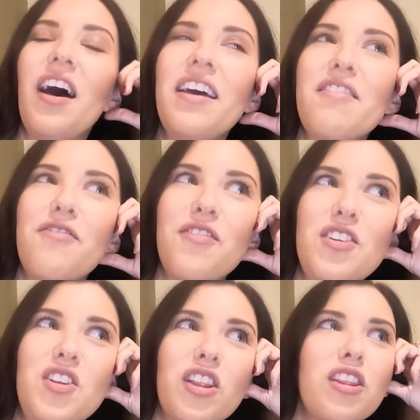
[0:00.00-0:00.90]
if
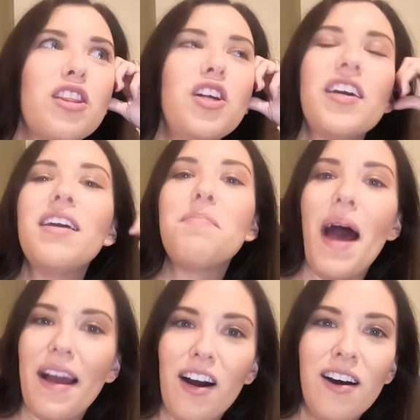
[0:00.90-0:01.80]
looking
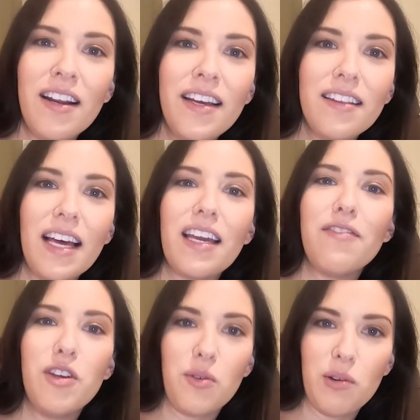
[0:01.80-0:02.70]
back on it, like
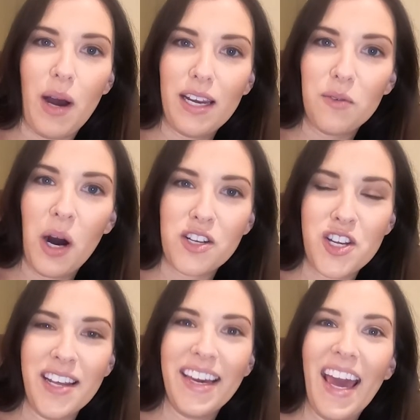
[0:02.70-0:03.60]
if you rewind and
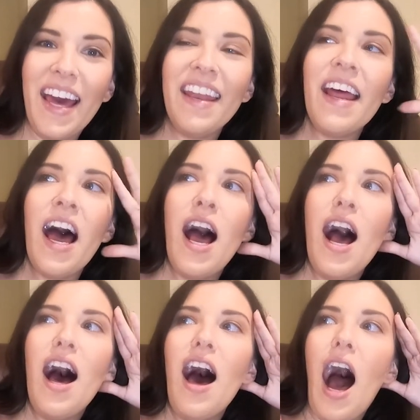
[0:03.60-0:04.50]
watch it again,
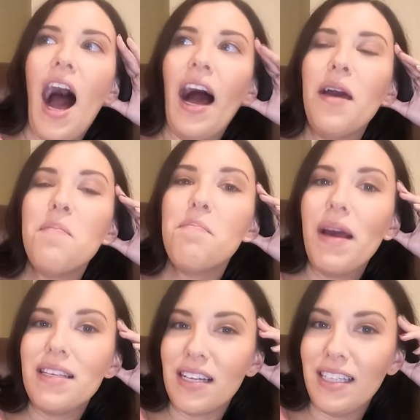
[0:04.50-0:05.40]
I'm
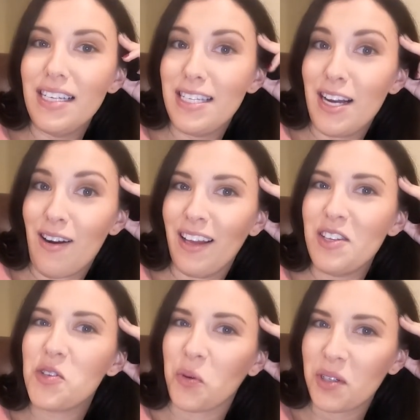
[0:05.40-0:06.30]
basically staring
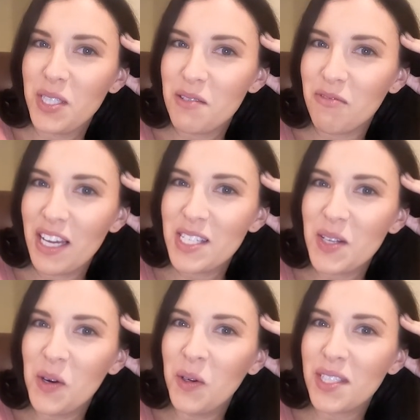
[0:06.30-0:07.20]
at Jordan's face
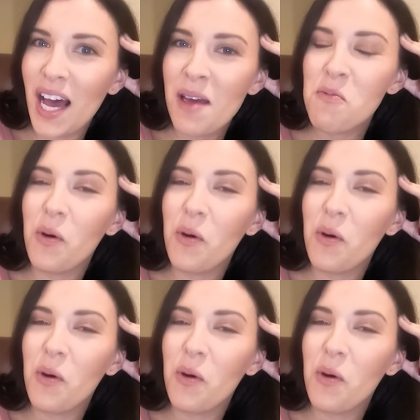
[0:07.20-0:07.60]
the whole time,